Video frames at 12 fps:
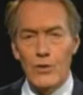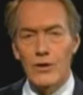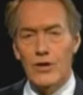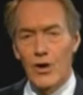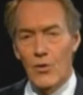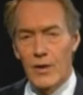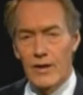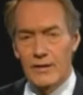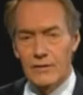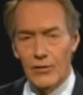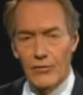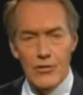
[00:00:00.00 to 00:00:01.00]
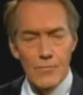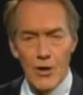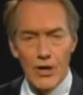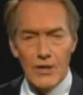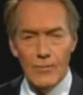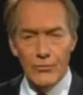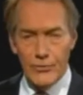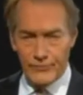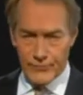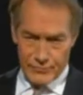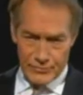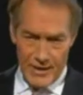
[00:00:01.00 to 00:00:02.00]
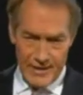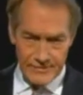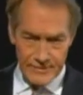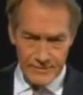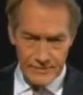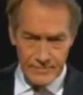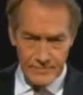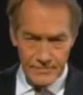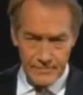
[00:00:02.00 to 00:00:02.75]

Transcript: we are going are a remarkable group of scientists.